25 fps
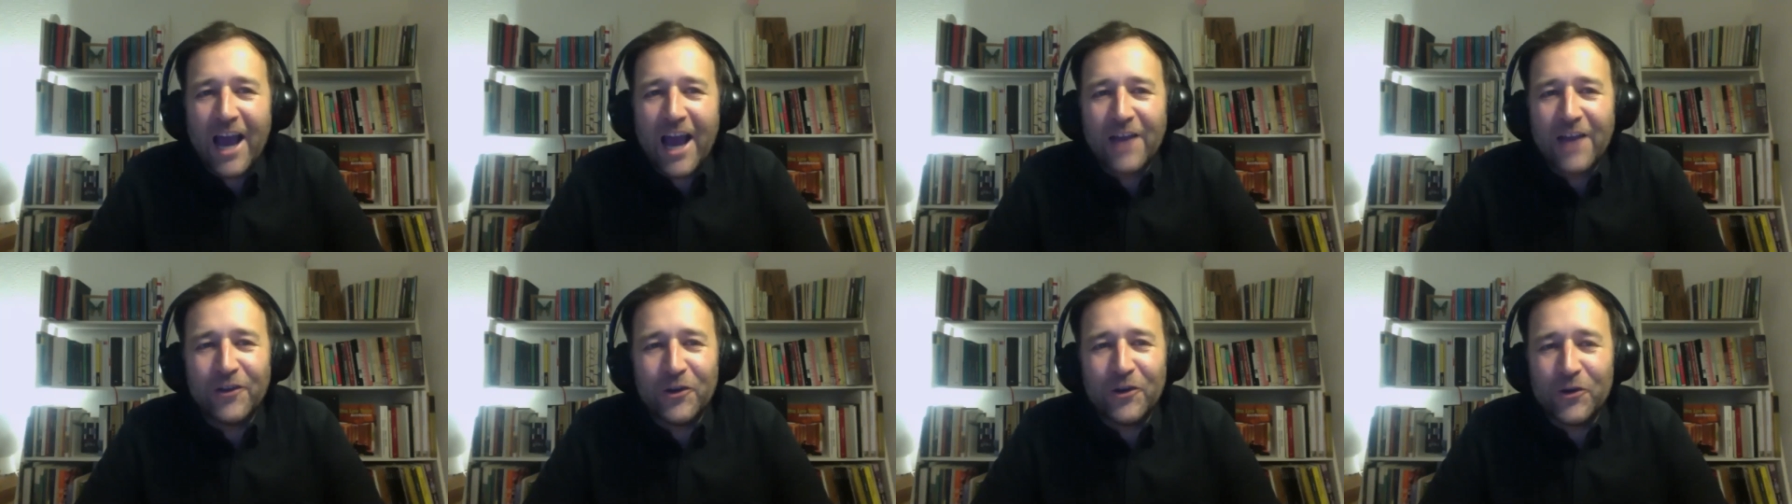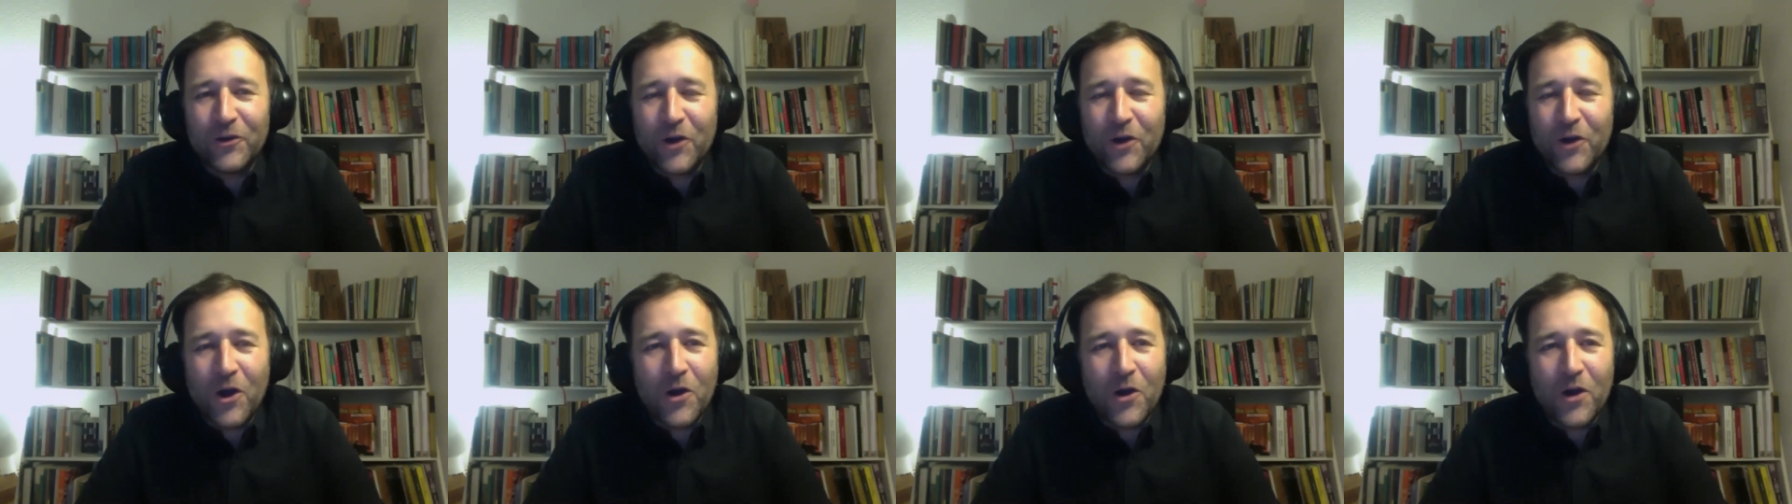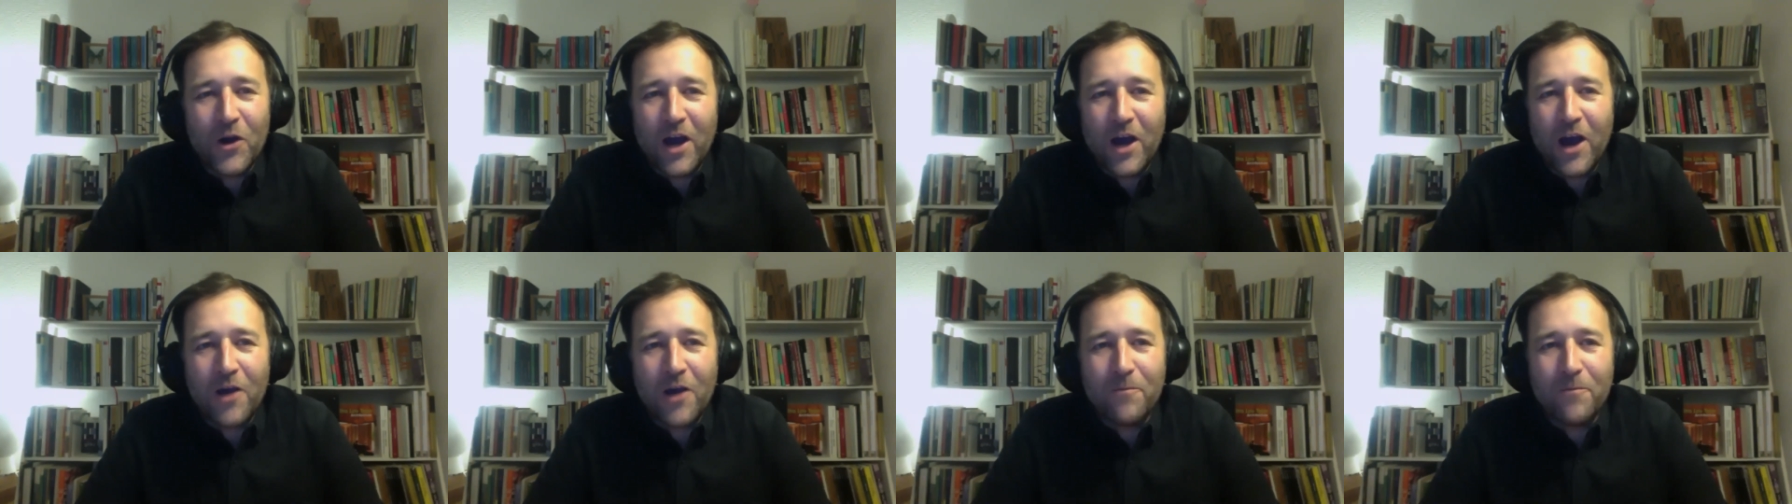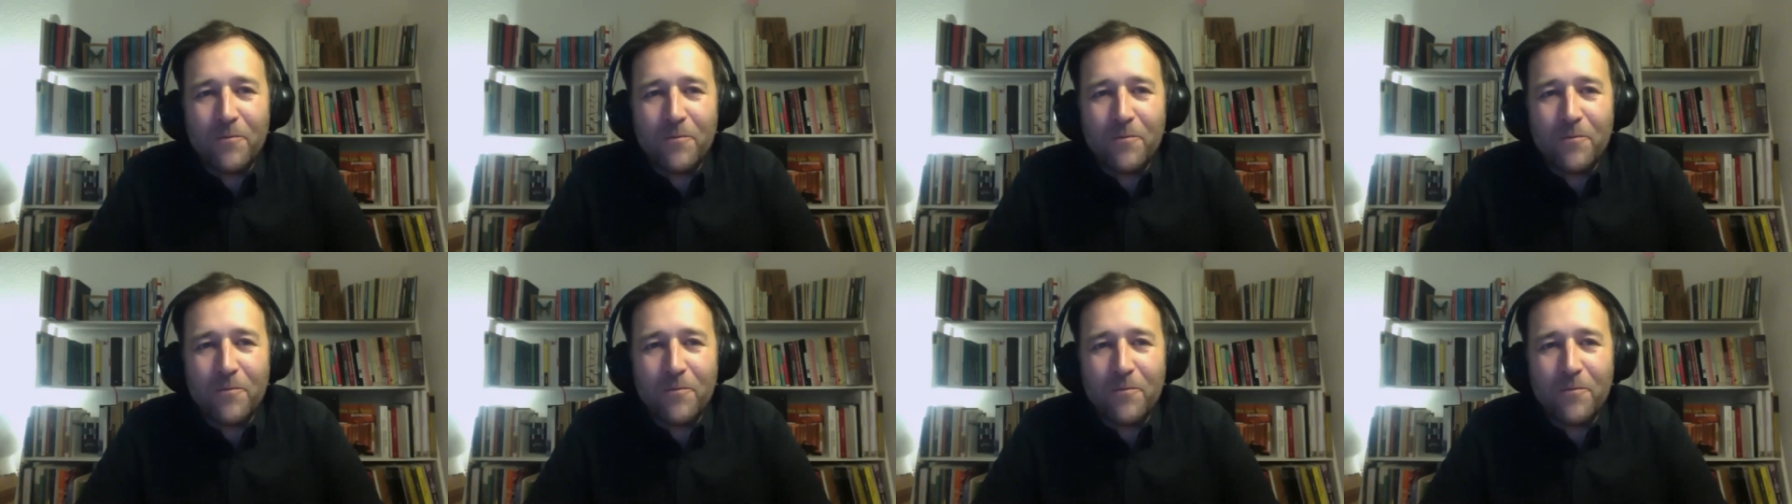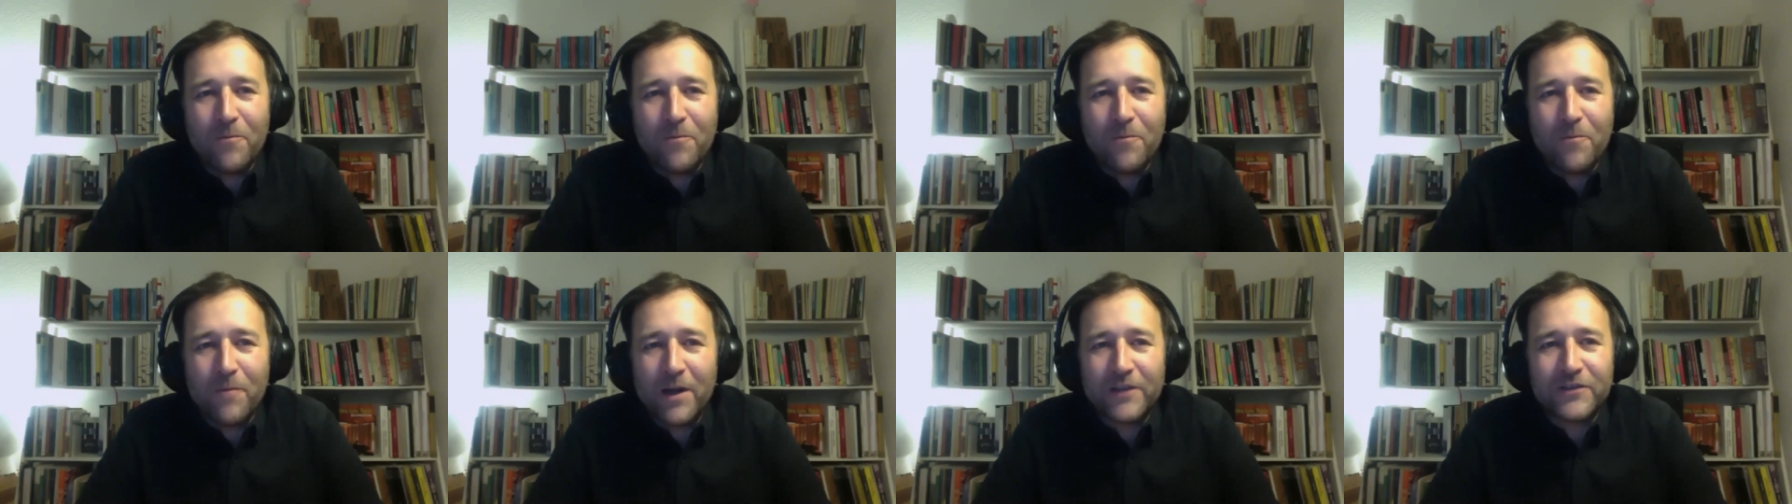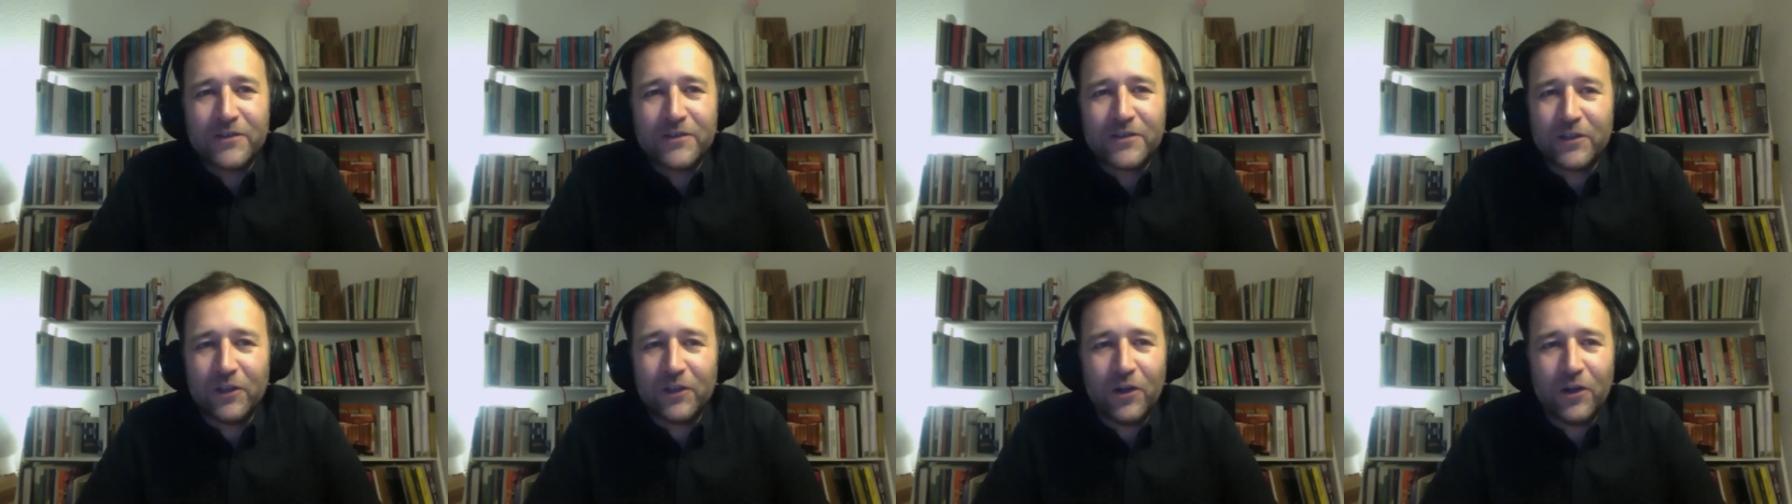I don't know how much
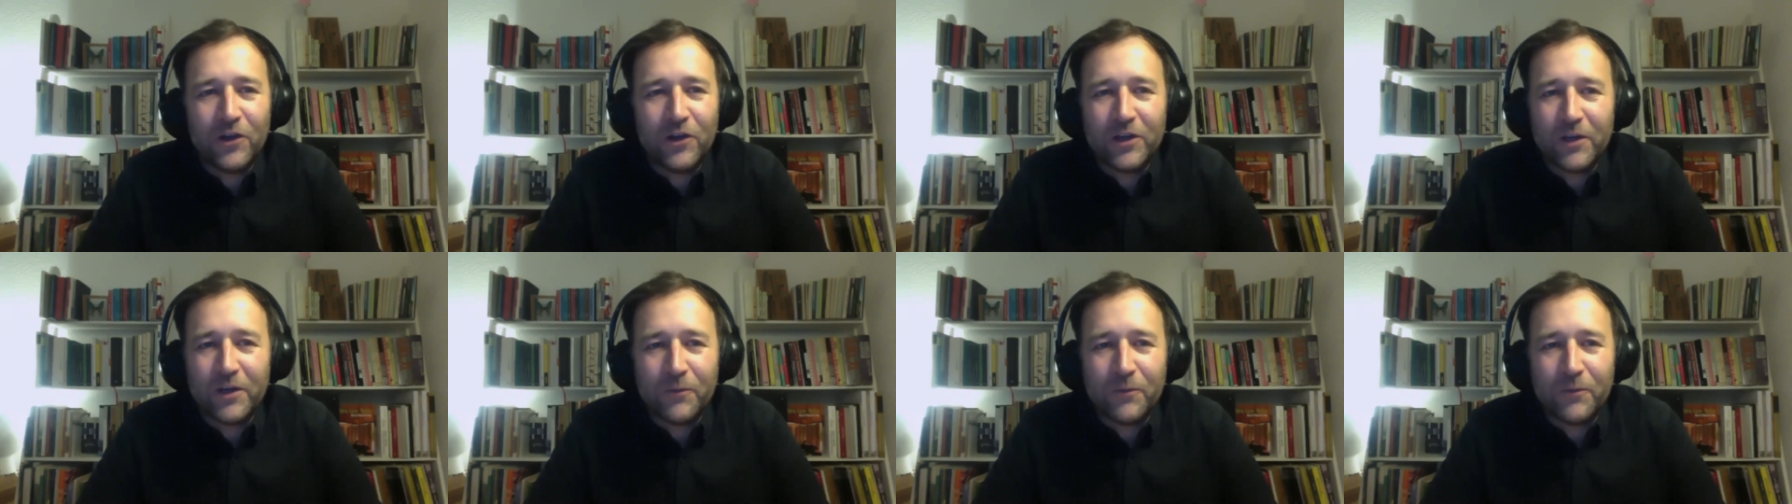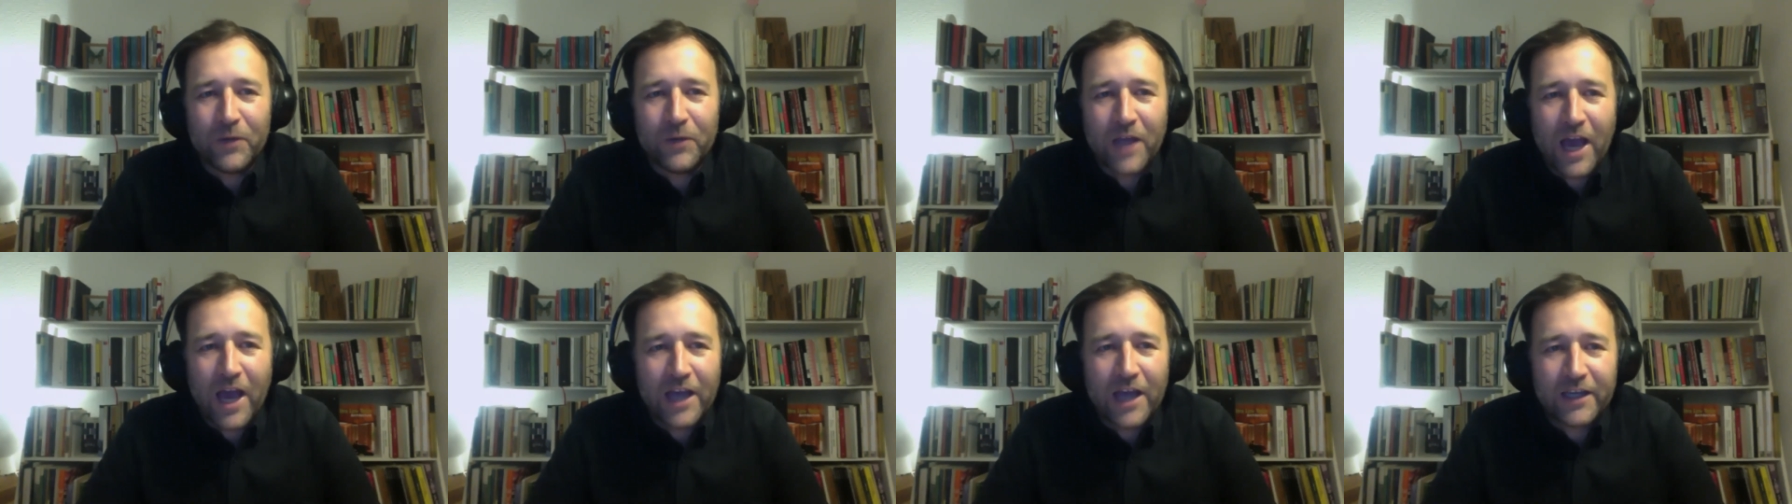much long we,